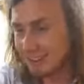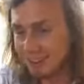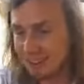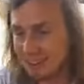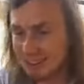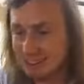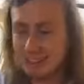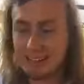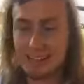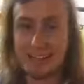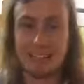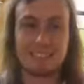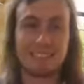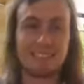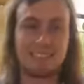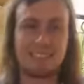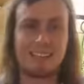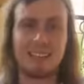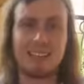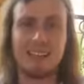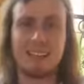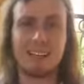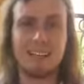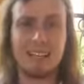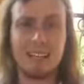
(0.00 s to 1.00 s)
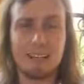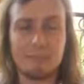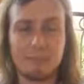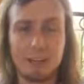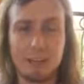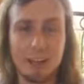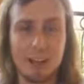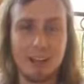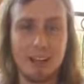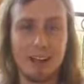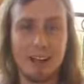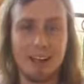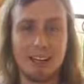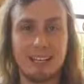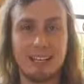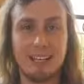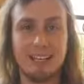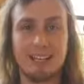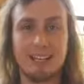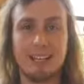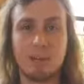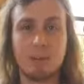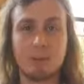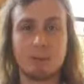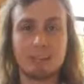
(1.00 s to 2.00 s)
late at night, leaving early,
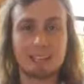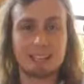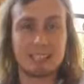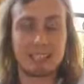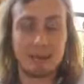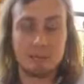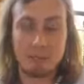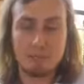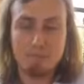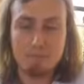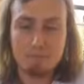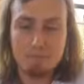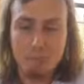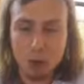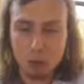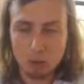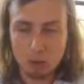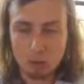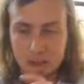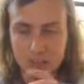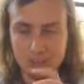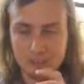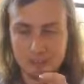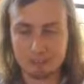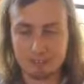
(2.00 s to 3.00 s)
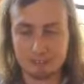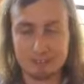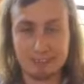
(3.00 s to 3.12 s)
there was an emotional